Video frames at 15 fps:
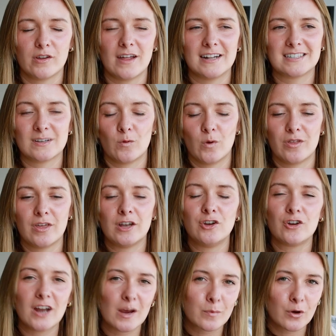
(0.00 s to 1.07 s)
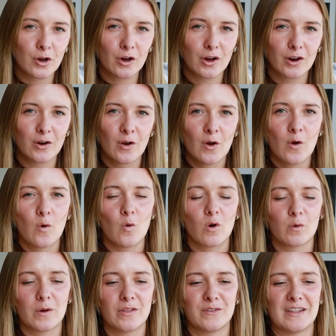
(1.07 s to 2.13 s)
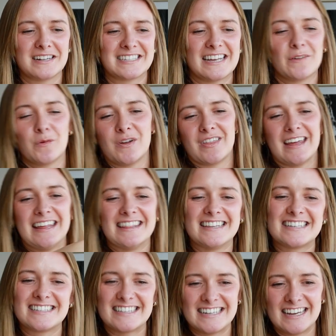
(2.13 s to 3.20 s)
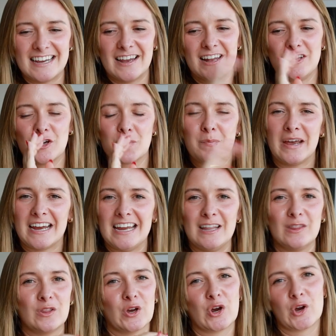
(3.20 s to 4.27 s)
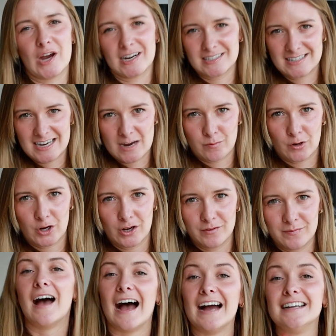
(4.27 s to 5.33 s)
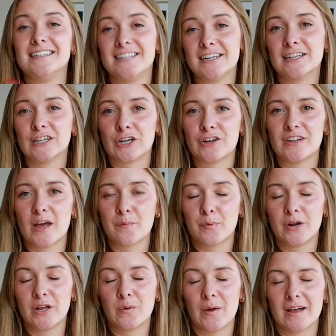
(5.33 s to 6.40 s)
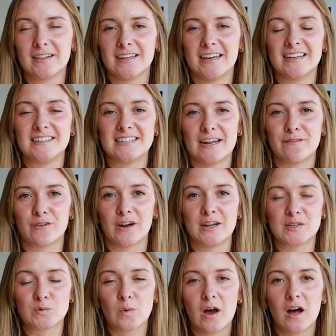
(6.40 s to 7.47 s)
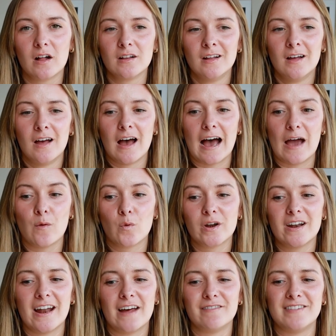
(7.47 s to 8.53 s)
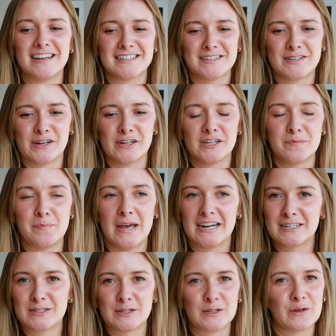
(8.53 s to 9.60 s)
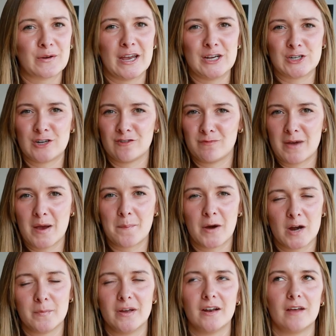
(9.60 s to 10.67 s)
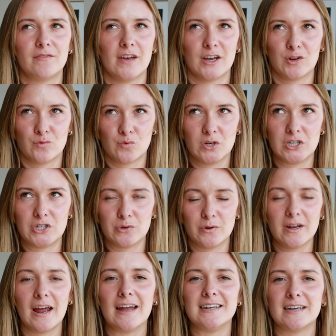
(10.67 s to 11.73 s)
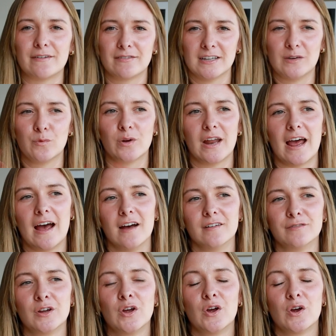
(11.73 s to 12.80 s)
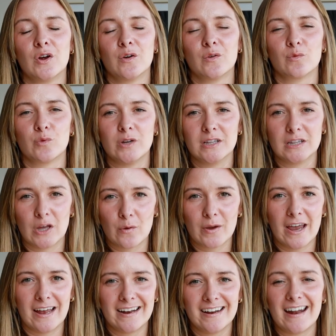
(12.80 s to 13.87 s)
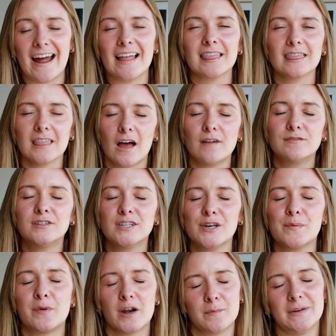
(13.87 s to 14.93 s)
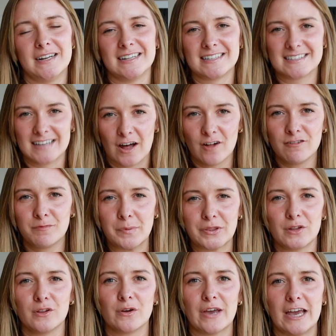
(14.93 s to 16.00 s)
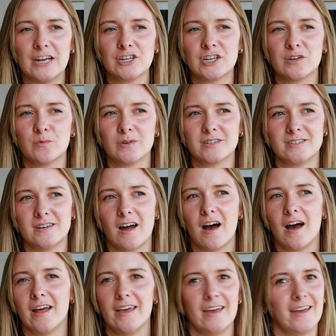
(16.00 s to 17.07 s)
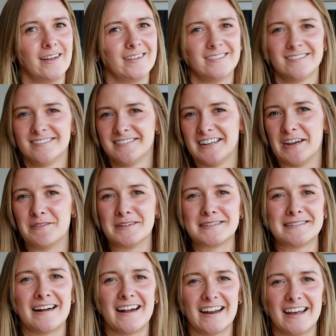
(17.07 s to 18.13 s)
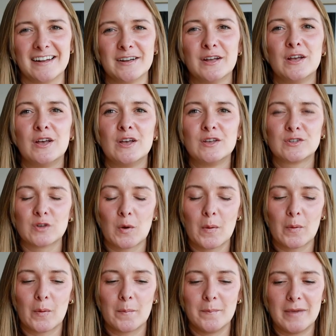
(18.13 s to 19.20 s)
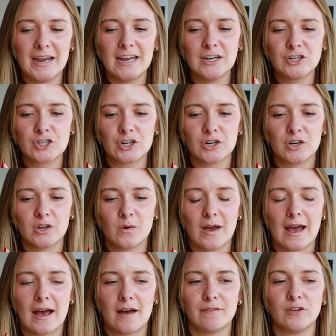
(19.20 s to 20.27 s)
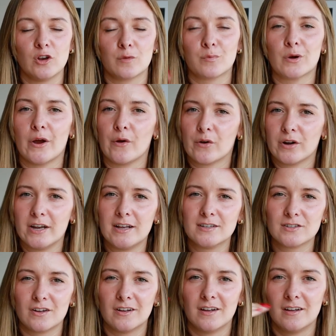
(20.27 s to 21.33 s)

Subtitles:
that's within your neighborhood or whether that's within the city and you're picking the correct neighborhood. I did learn that pretty quickly in Denver as well. I wouldn't have necessarily picked the location of my apartment if I could redo it. I definitely would have relocated. I loved the apartment itself, but the location was not it. It was not it. So making sure you have your priorities